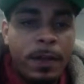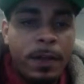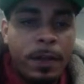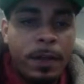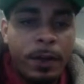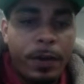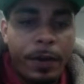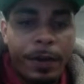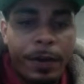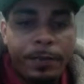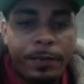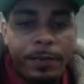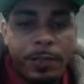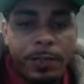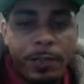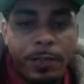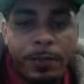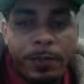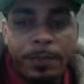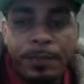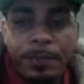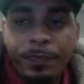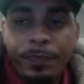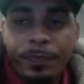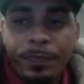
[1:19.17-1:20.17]
Alright, so
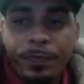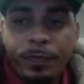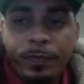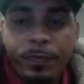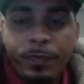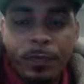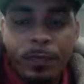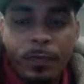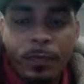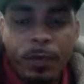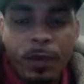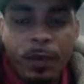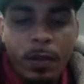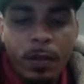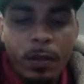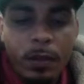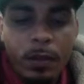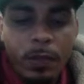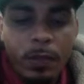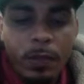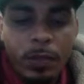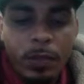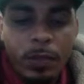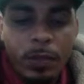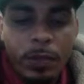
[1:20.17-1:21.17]

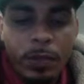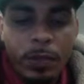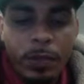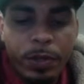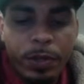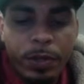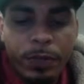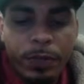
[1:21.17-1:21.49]
what you want to do